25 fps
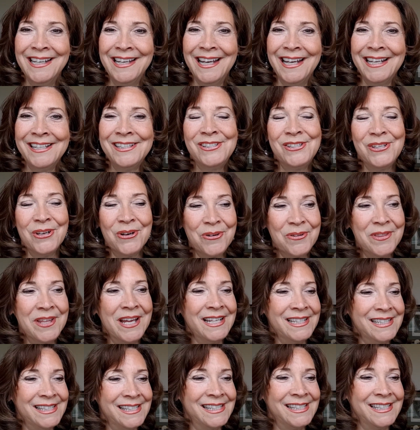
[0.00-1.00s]
And so
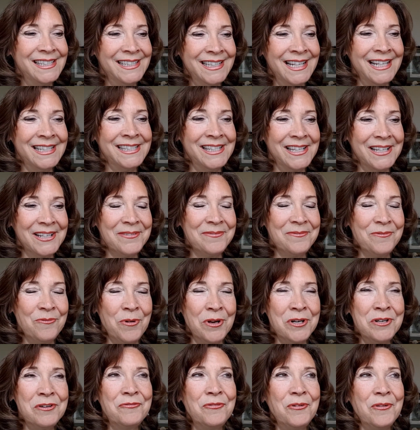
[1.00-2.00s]
that's a
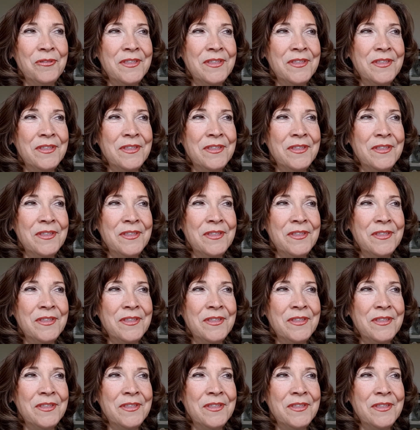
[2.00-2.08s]
wonderful